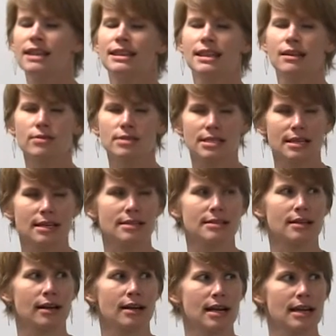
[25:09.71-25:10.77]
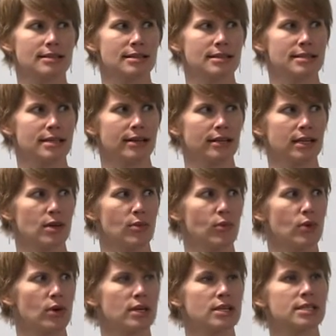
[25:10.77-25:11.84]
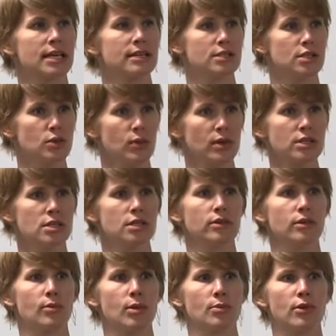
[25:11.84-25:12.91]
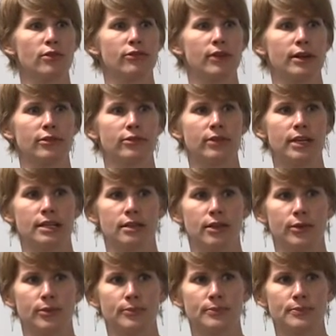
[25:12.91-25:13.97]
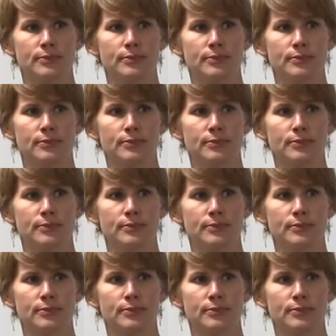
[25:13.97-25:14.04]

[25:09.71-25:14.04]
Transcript: Those things aren't necessarily important. I do want you to remember fight or flight, though.